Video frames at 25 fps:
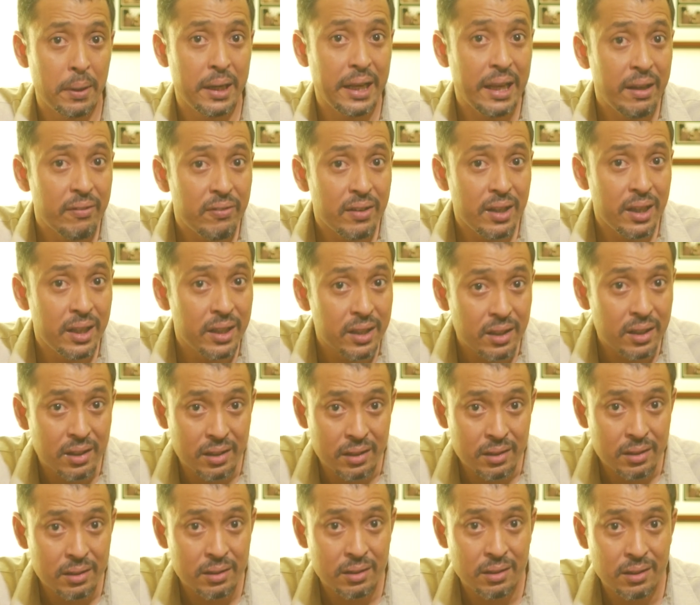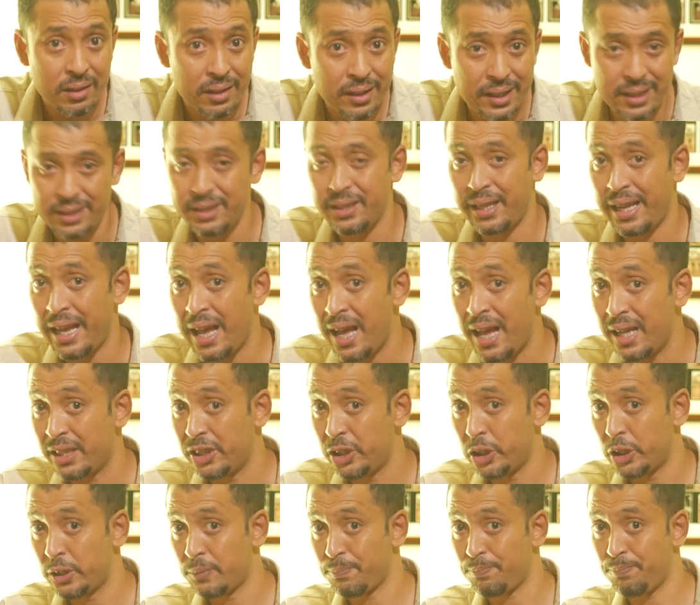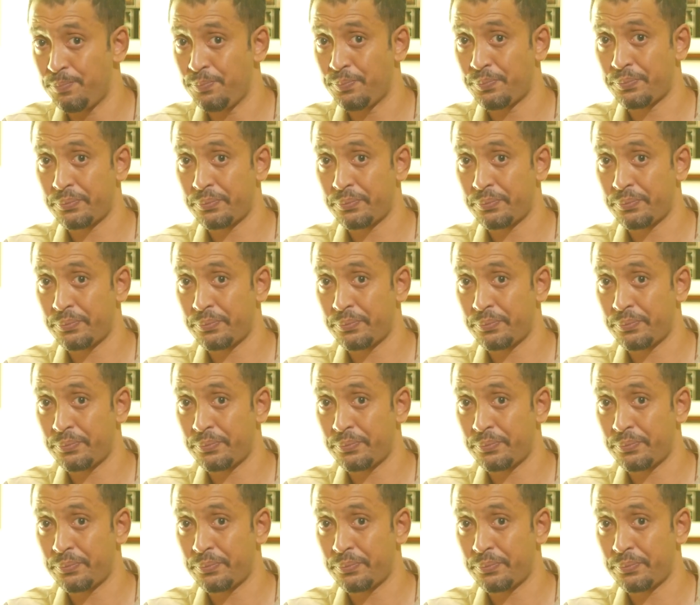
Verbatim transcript: But even here, there's a catch.